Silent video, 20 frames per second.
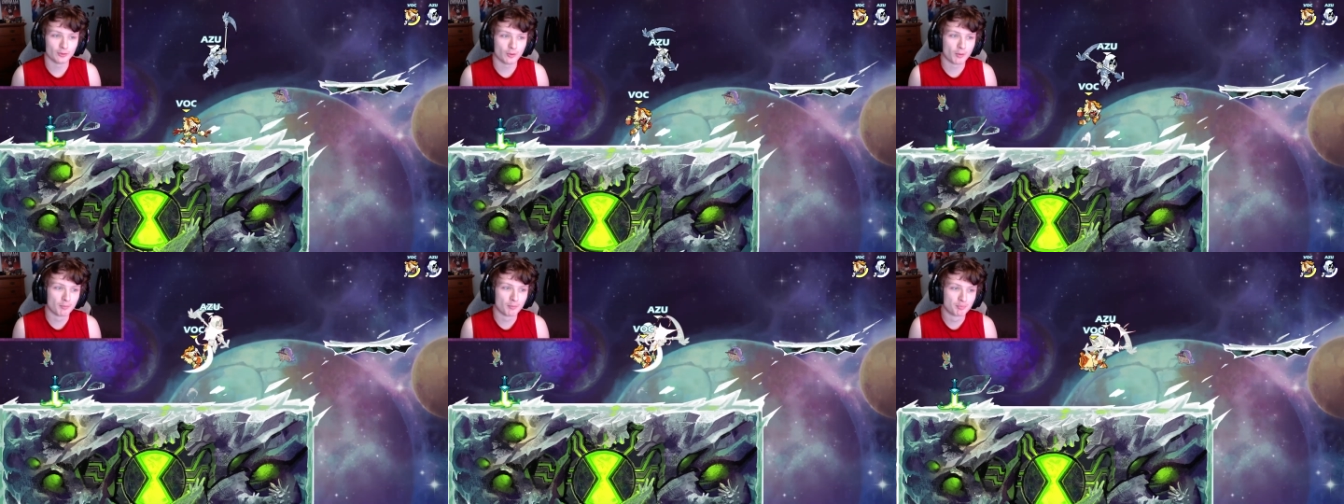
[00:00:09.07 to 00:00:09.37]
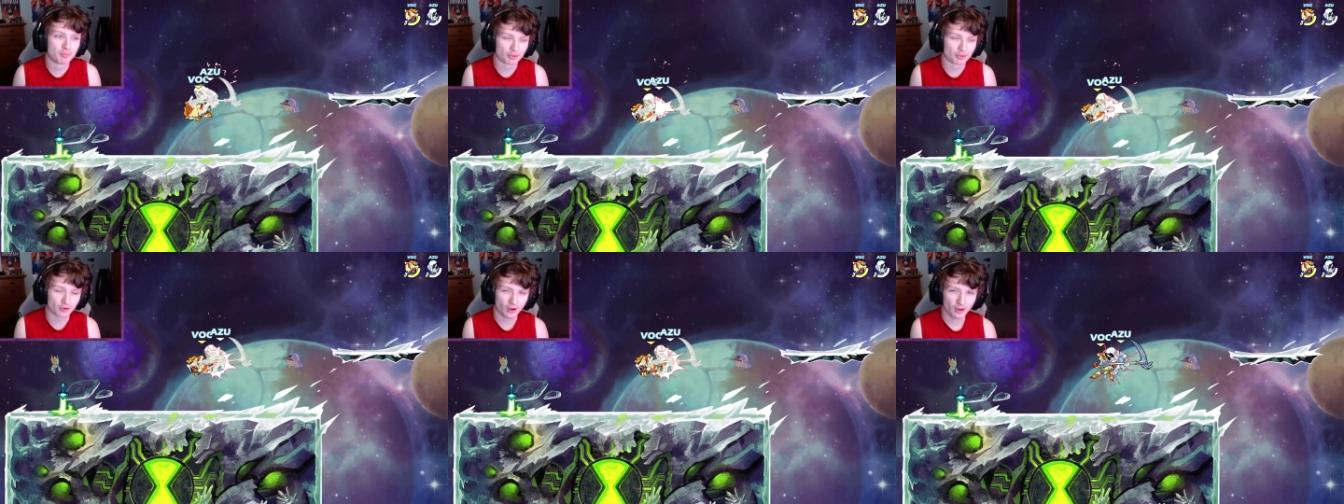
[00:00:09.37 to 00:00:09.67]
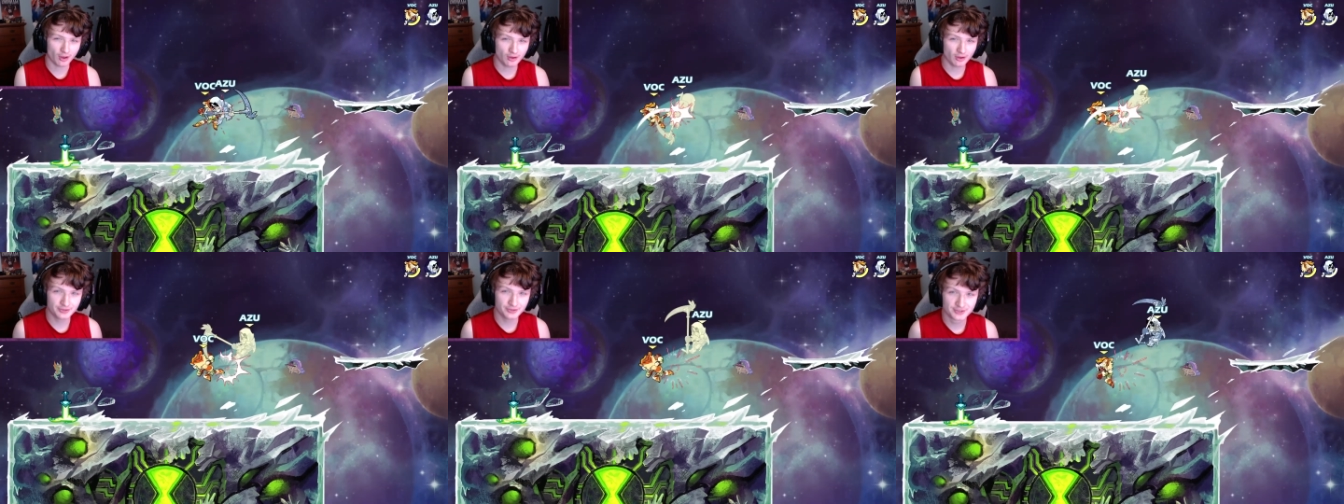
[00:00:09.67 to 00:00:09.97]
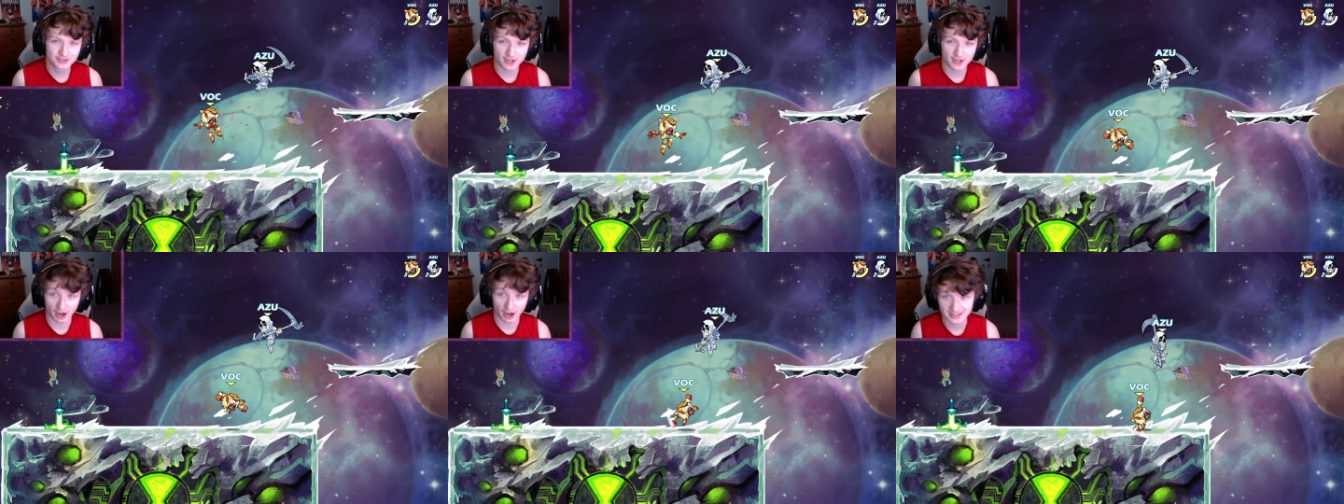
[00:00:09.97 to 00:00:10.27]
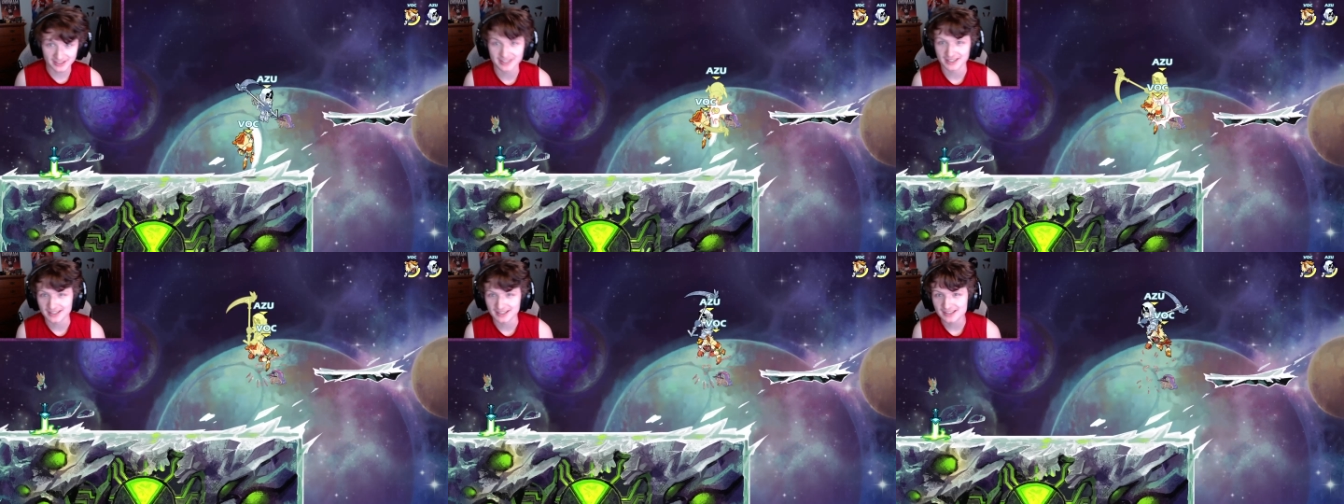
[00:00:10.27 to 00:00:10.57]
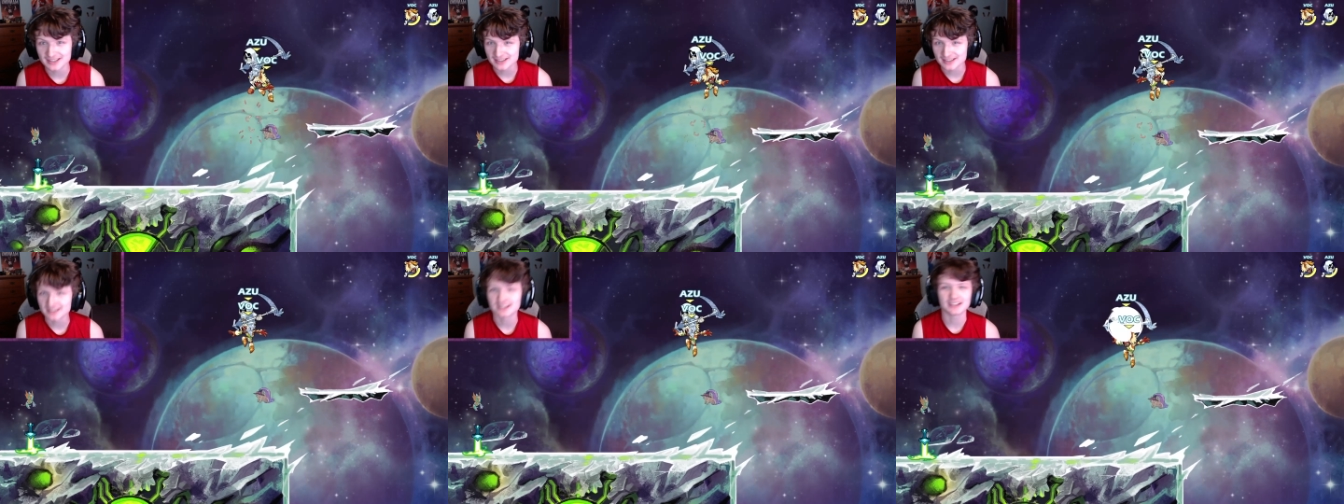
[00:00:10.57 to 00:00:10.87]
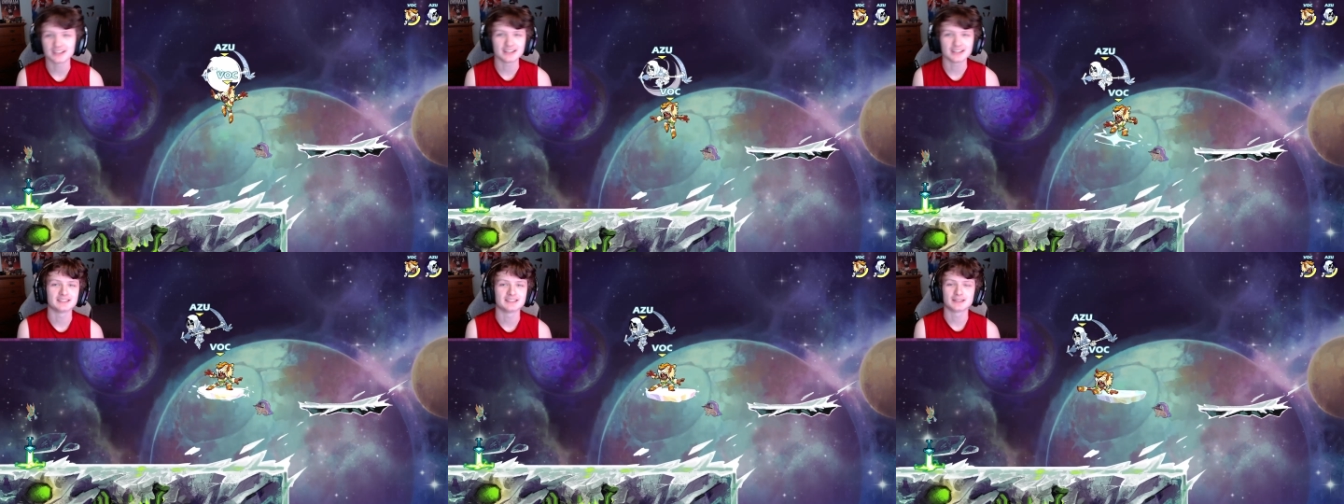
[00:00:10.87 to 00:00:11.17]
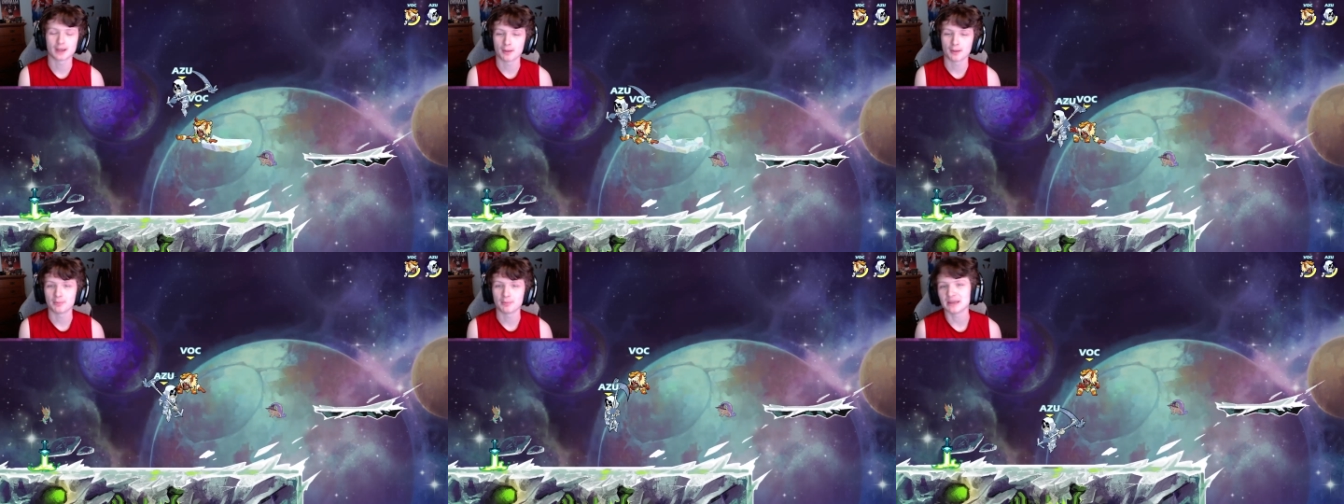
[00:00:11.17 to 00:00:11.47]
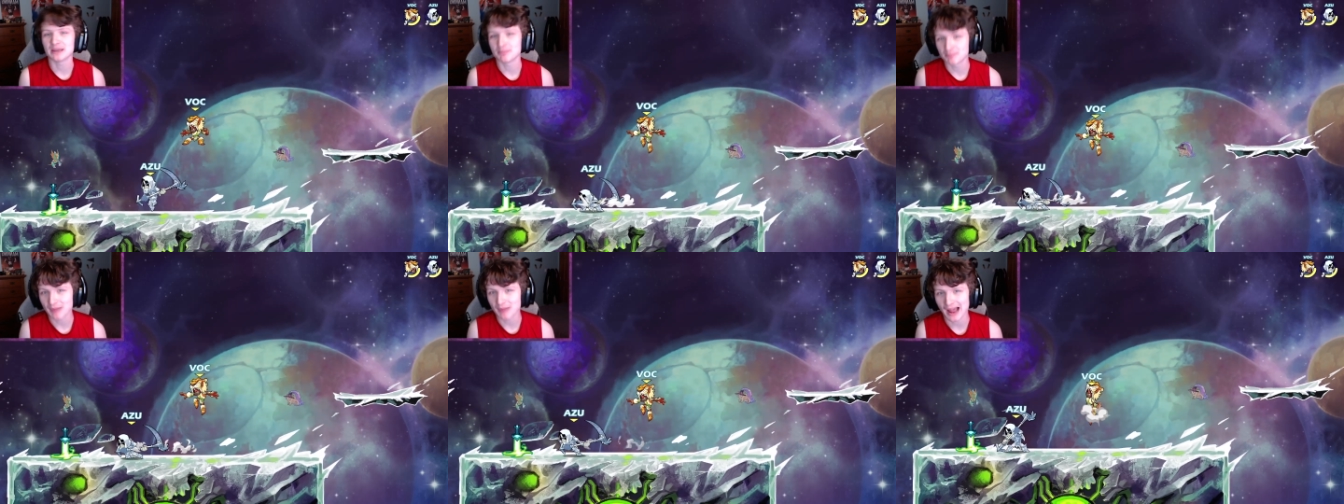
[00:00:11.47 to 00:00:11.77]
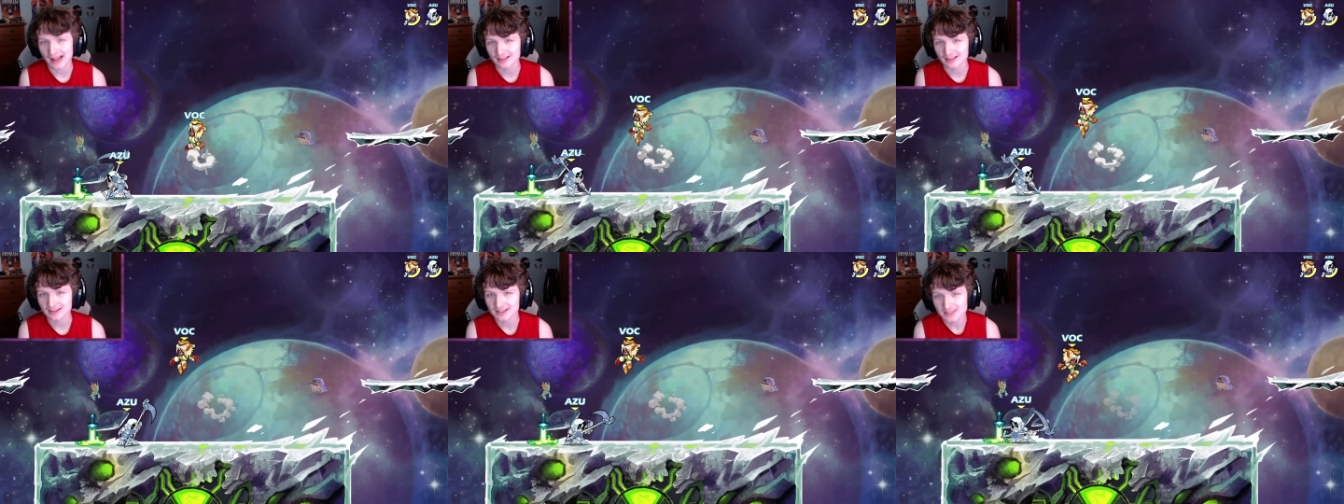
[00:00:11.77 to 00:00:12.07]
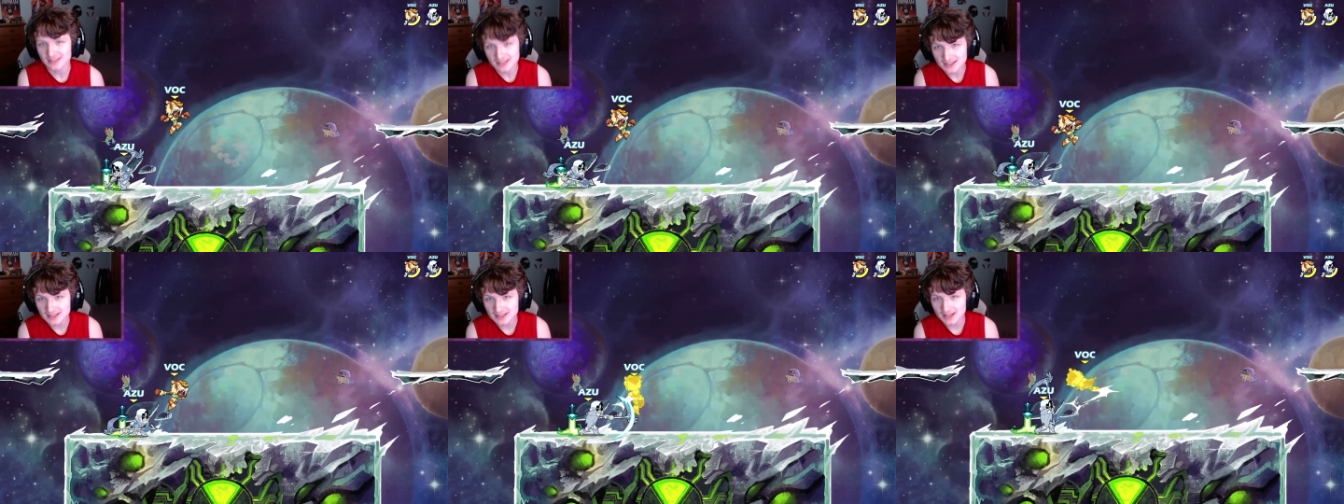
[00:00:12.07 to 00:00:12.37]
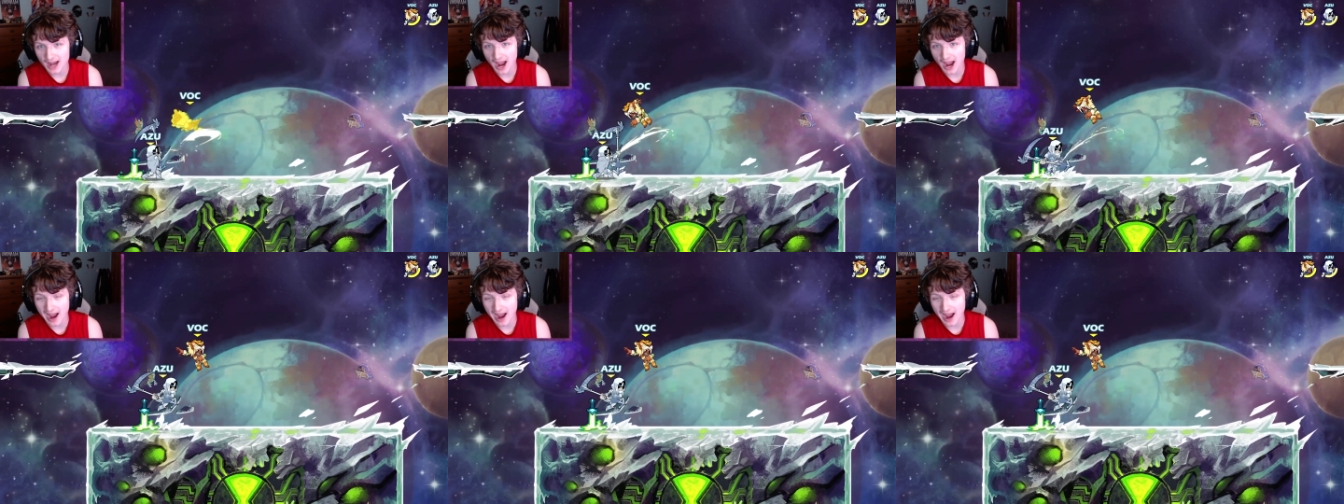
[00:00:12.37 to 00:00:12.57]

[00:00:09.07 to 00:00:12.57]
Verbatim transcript: Brawl doesn't need to be balanced.